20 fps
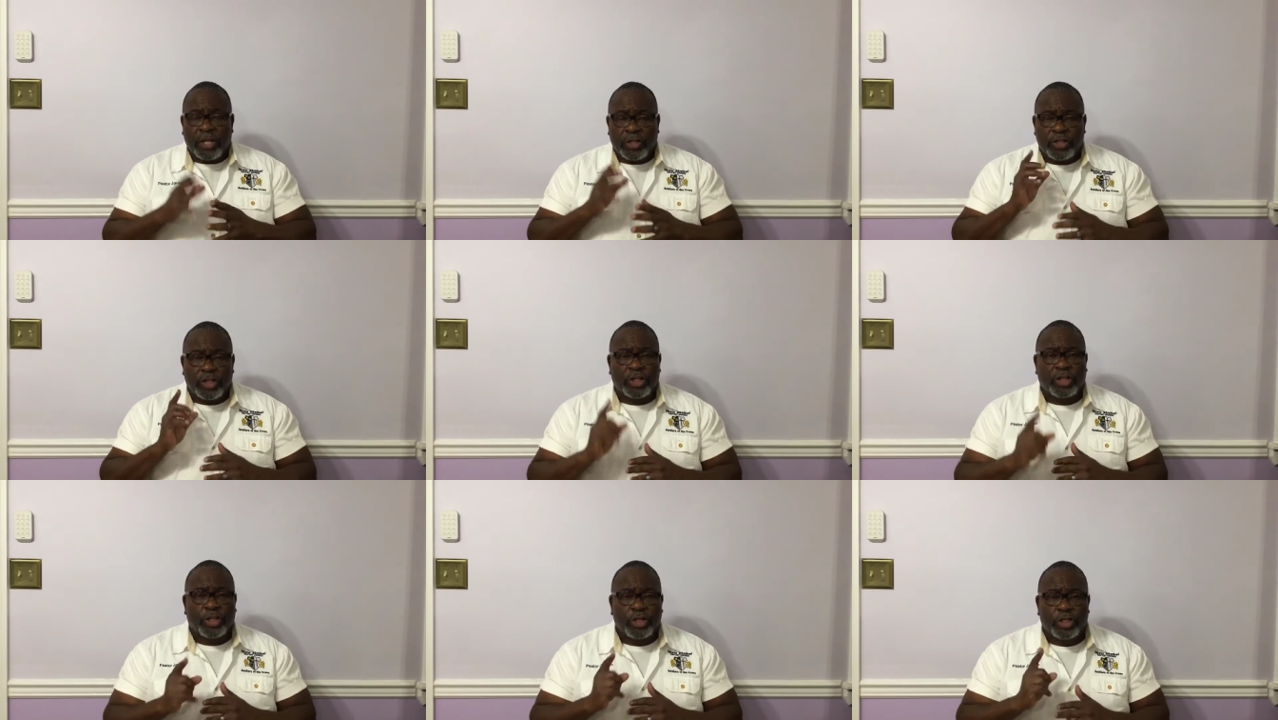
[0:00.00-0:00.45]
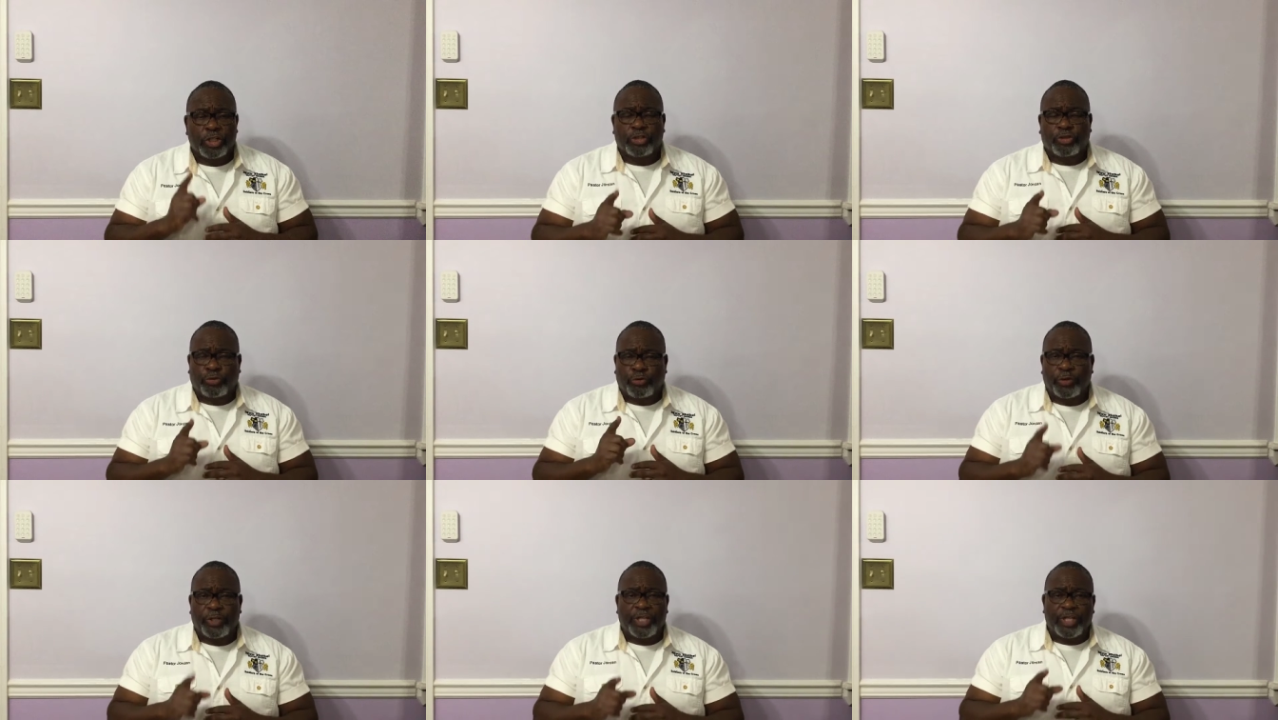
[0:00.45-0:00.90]
The good
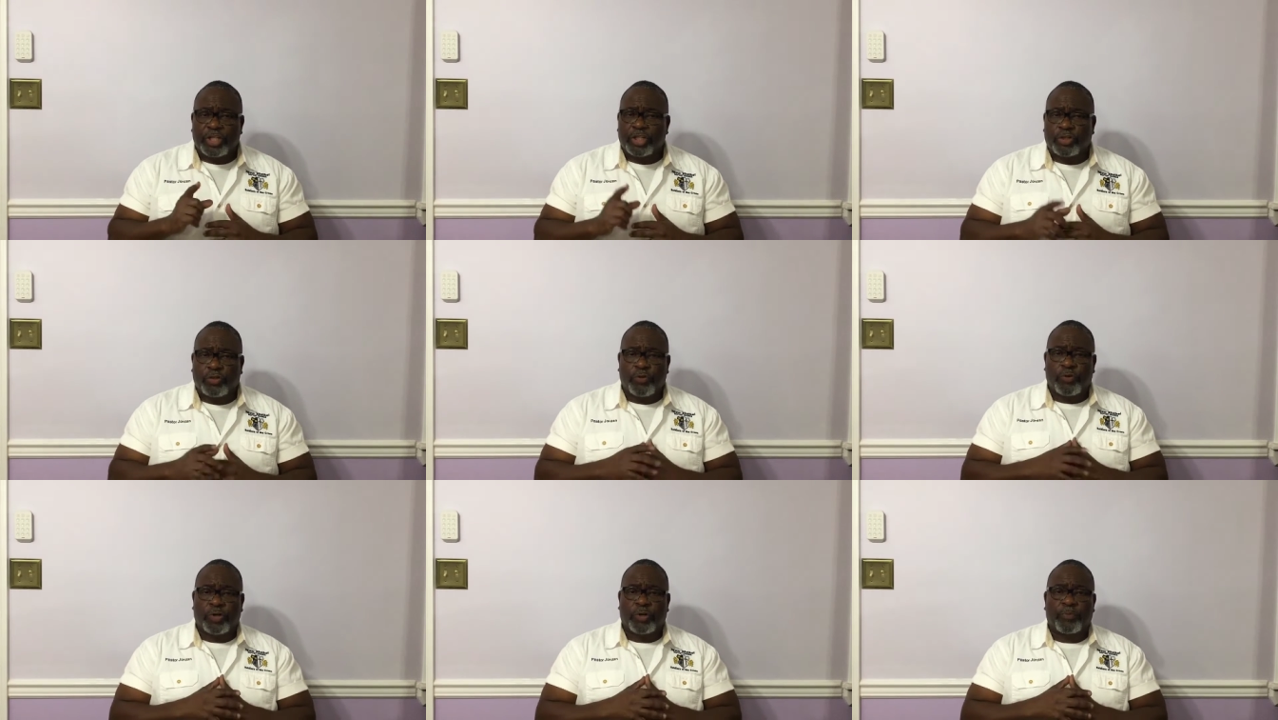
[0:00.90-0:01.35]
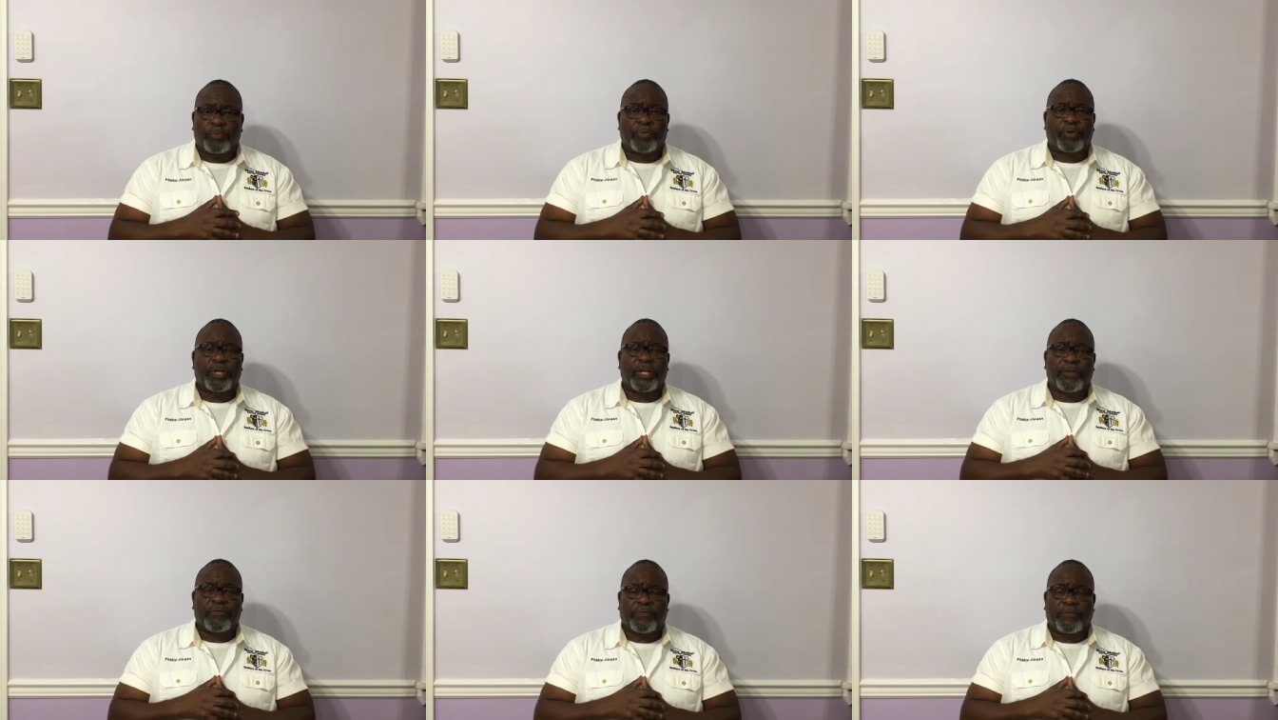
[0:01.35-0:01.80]
tree is going to
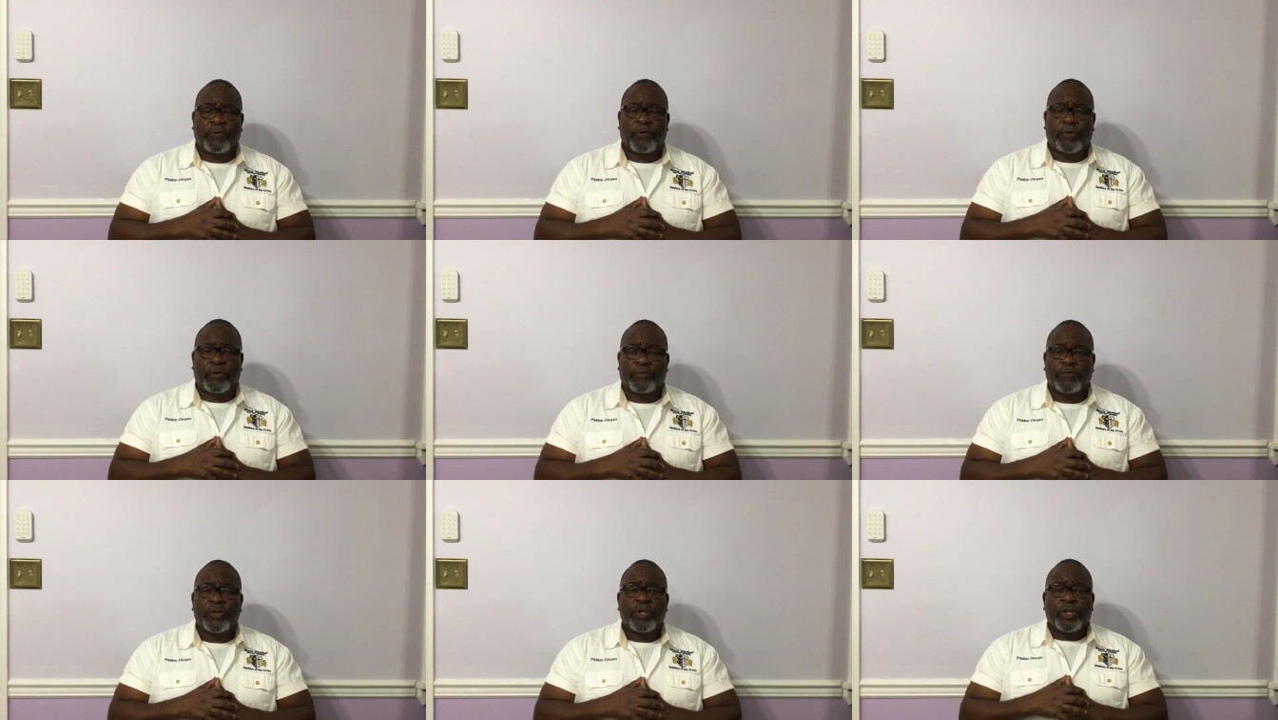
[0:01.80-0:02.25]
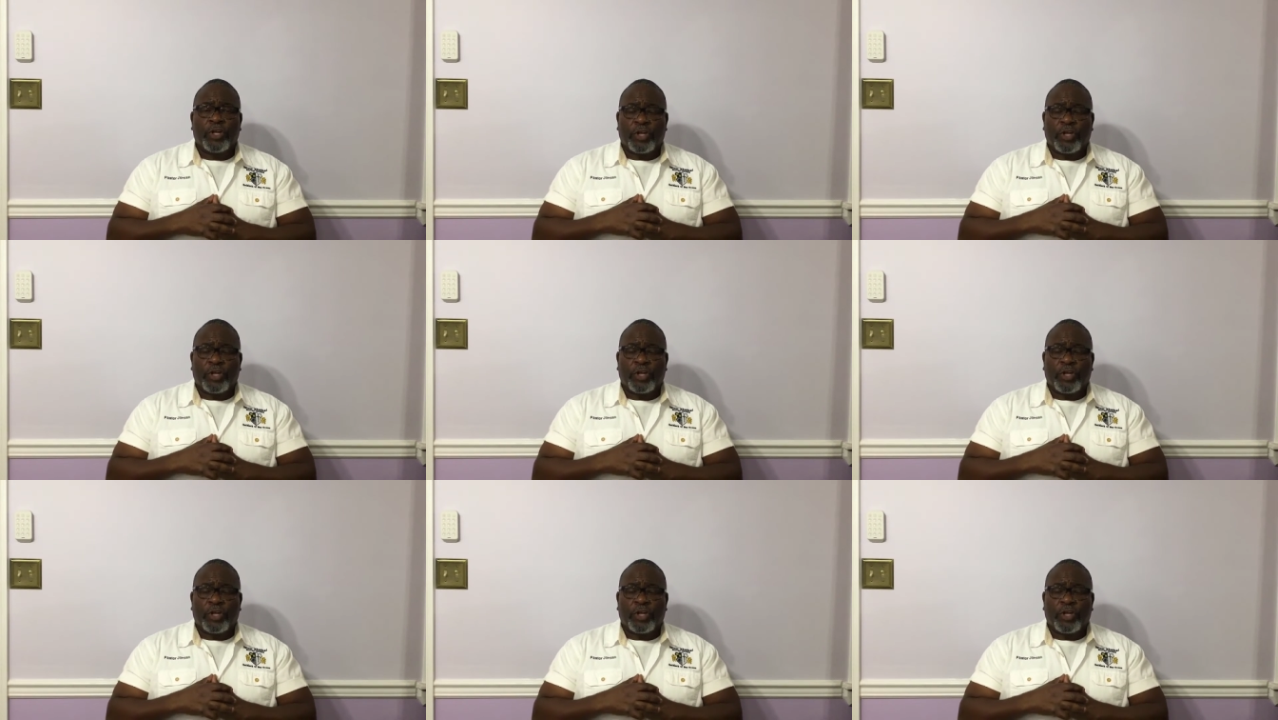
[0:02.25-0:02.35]
bring forth